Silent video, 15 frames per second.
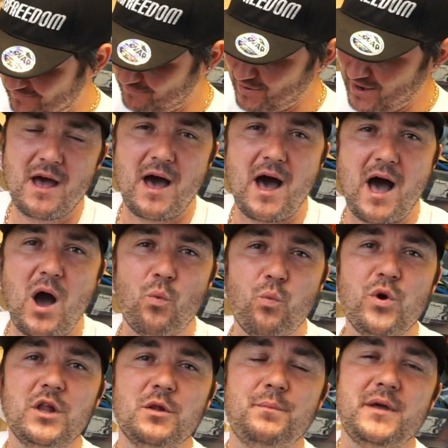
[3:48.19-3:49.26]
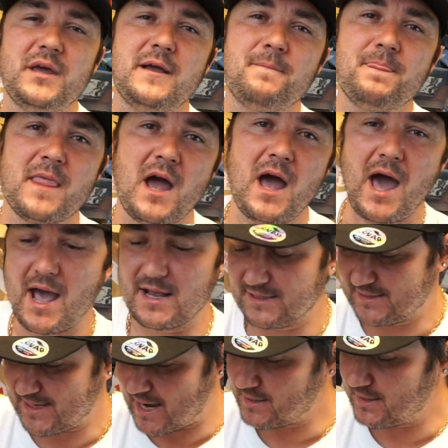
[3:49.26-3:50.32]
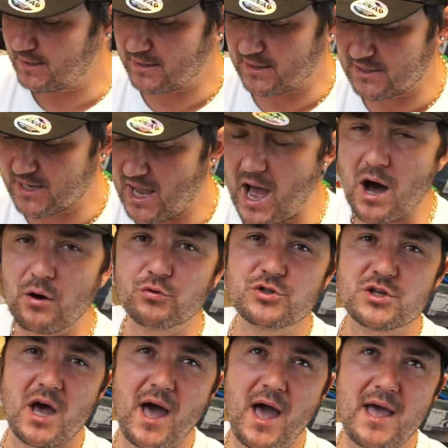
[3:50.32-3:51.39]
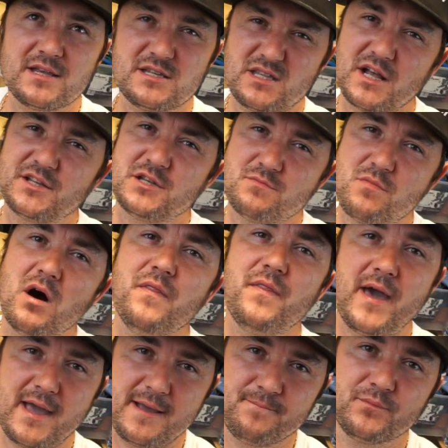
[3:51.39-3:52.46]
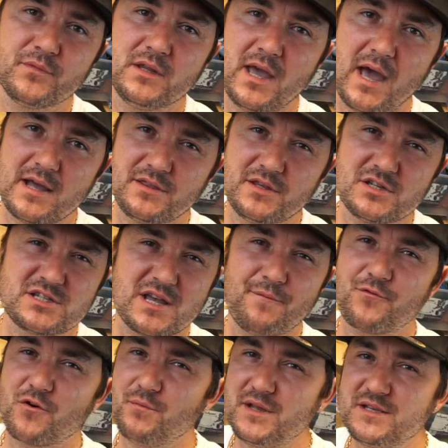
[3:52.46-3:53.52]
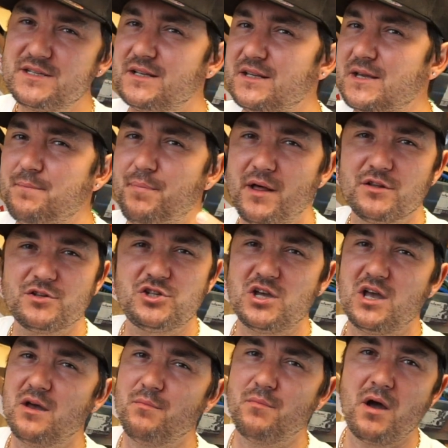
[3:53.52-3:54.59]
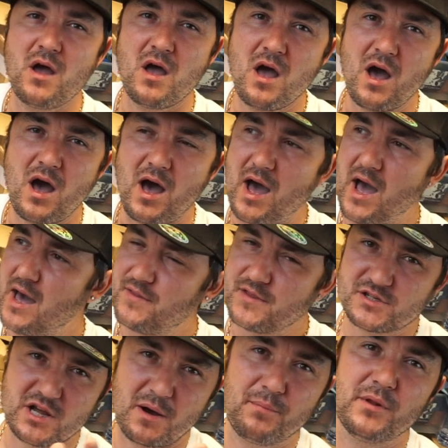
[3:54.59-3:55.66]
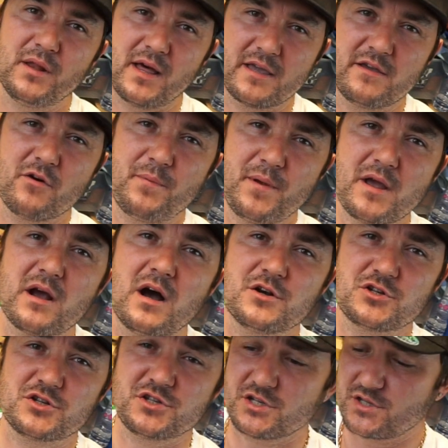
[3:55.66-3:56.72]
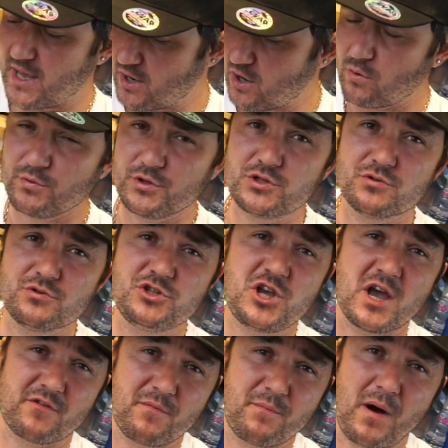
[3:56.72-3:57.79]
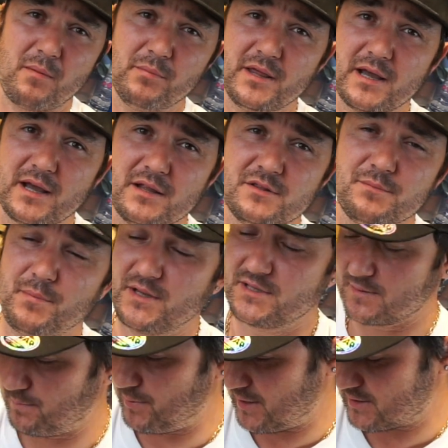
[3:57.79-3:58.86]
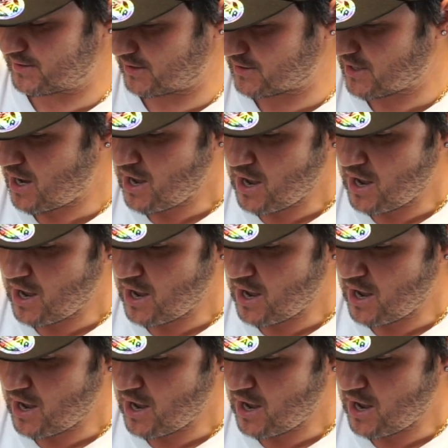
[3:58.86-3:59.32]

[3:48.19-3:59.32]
Brilliant. Uh, will be uh, sending this out uh, starting Monday. Yeah, there's some from Italy, Belgium, uh, there's a couple of like European countries. They go into Czech Republic and bits and pieces.